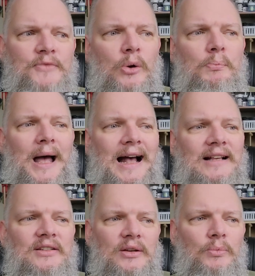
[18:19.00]

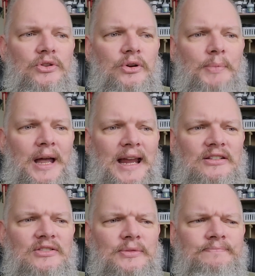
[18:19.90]
opacity with your
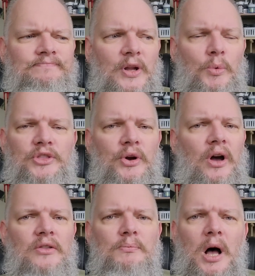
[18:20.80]
paints, with your
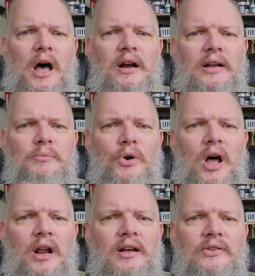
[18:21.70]
other modeling
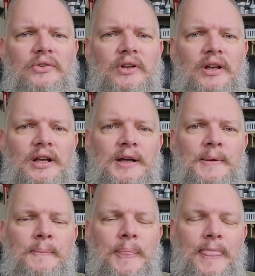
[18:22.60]
products,
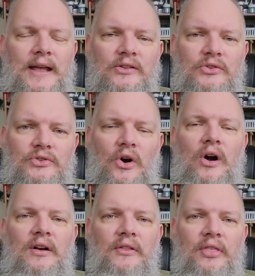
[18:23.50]

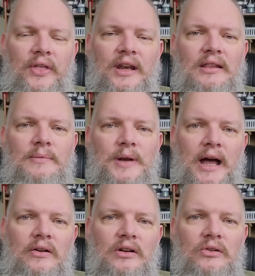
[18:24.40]
start thinning them
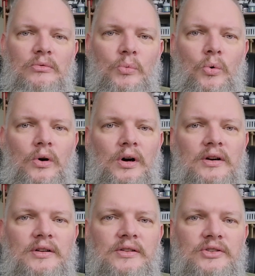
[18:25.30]
down a little more.
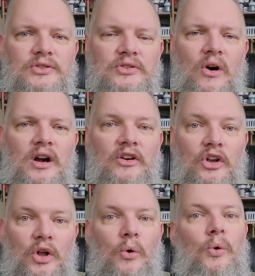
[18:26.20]
Start
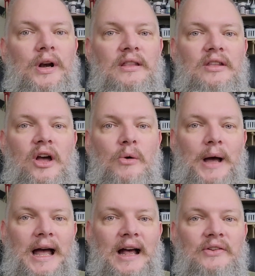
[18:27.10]
lowering the
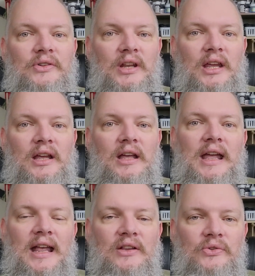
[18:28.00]
opacity
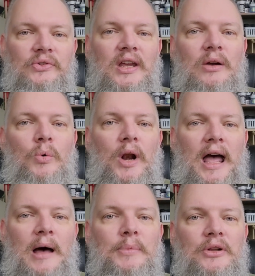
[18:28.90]
and seeing what
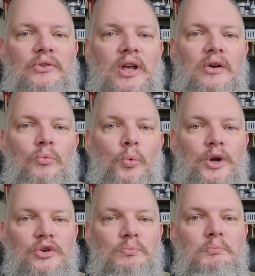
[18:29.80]
happens
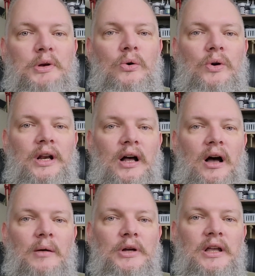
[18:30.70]
when you build it
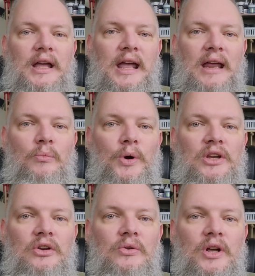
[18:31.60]
up and when
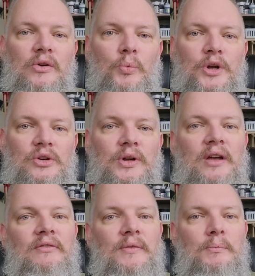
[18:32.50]
you when you
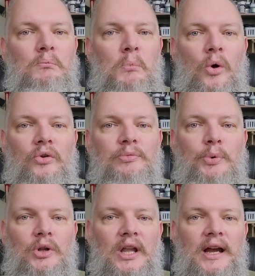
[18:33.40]
give
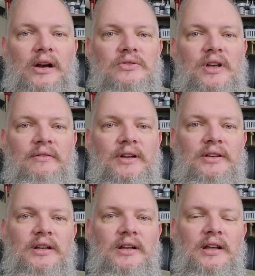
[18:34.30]
multiple layers of
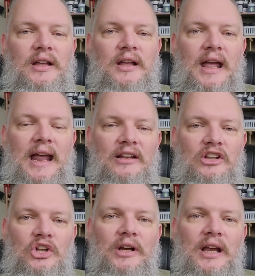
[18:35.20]
it
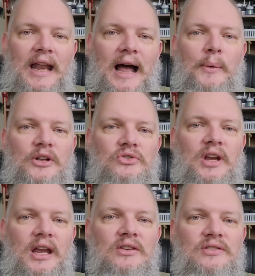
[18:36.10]
and look at how it
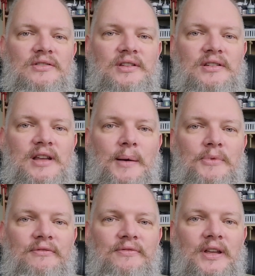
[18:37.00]
changes the
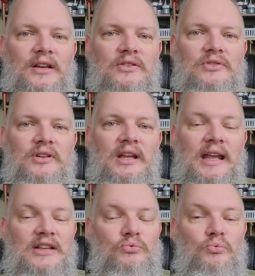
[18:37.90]
depth of finish.
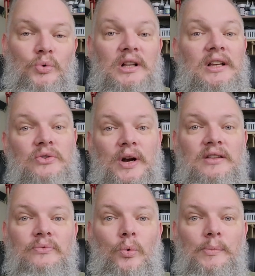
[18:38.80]
It's really
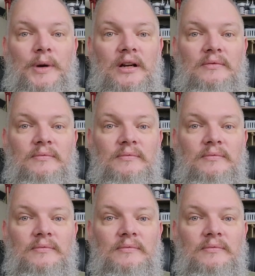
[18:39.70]
transforming.